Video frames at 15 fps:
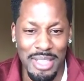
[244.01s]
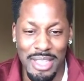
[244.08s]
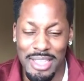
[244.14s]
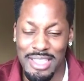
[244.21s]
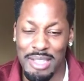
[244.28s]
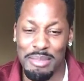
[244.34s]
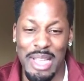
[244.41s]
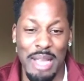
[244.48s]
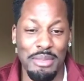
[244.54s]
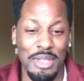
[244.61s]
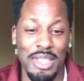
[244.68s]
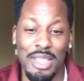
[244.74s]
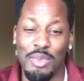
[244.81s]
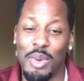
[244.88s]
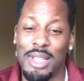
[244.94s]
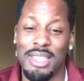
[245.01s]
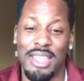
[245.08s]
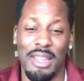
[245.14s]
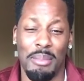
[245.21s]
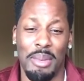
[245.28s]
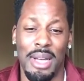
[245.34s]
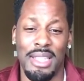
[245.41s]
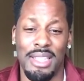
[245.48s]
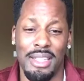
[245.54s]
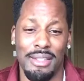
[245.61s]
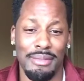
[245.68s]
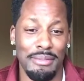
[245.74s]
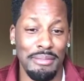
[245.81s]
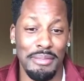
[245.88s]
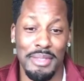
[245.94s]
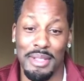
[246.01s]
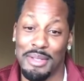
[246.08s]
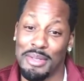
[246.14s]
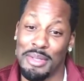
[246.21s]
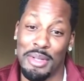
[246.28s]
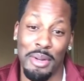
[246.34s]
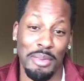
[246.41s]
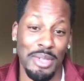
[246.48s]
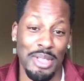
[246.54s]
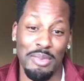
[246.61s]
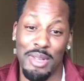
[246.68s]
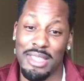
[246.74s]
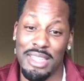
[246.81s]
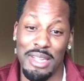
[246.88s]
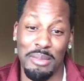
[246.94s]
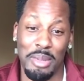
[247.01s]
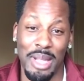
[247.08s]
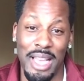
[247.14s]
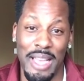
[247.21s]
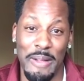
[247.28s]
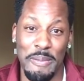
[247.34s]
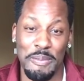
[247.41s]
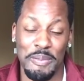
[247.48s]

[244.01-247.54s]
Sometimes it just wasn't in a budget. Just wasn't in a plan.